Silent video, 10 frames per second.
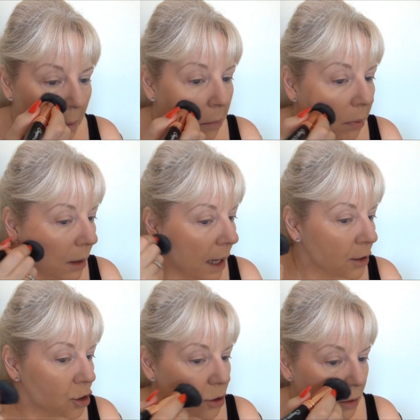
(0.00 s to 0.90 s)

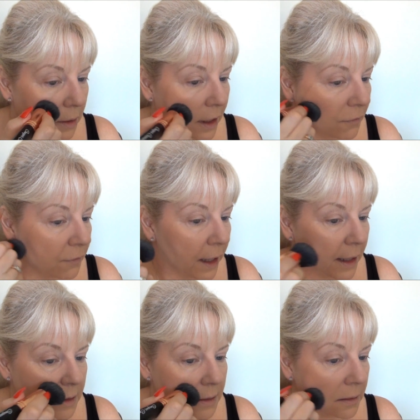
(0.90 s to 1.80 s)
blush on our
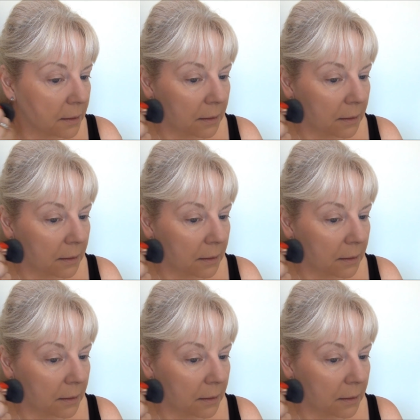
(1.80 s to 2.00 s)
face.